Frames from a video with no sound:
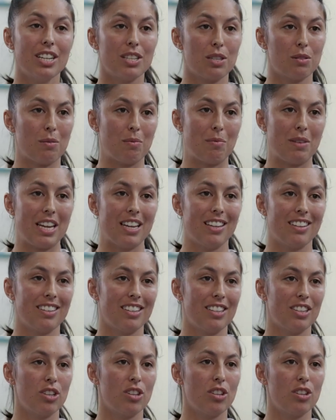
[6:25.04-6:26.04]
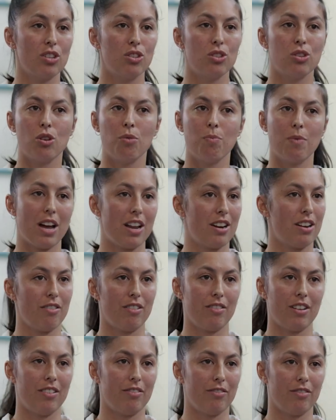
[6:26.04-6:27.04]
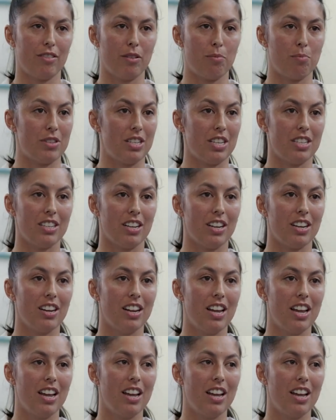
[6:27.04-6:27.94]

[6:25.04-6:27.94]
in swimming, super underrepresented.